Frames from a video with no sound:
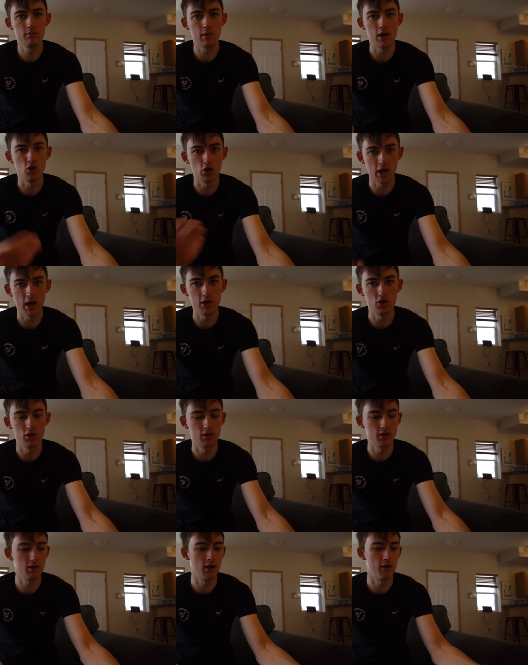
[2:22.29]

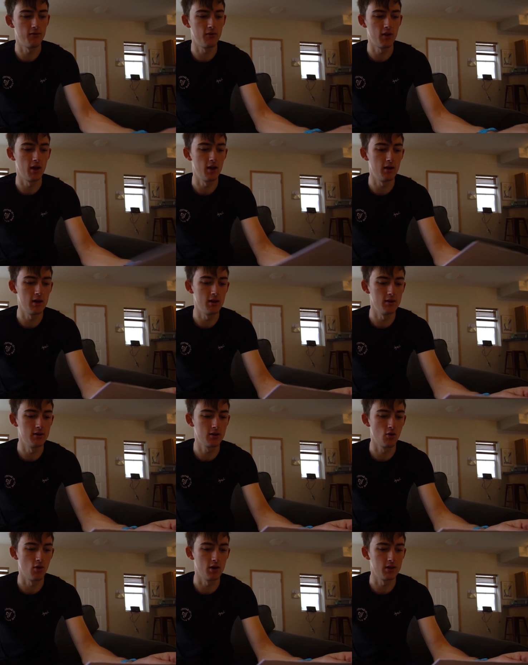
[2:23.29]
education stuff that
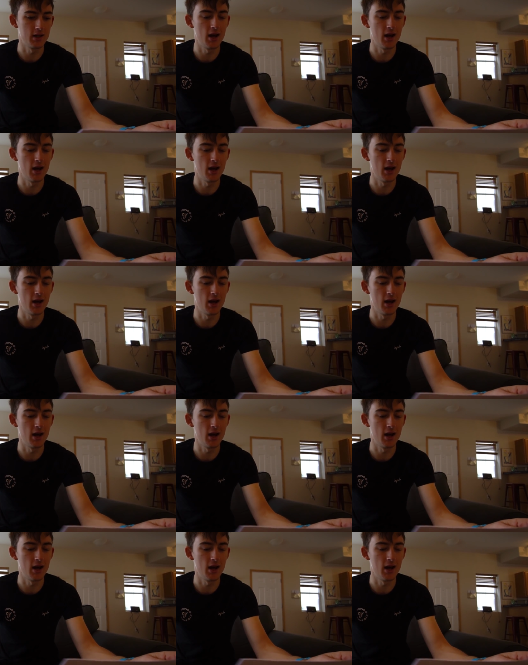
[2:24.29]
is going to